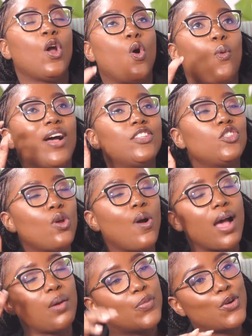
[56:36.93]
What's your
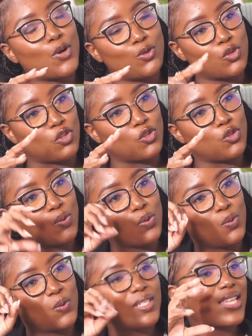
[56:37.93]
approach
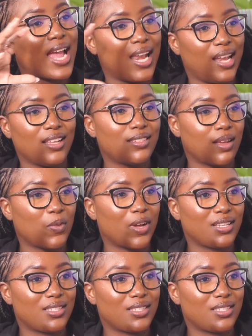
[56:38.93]
to styling someone?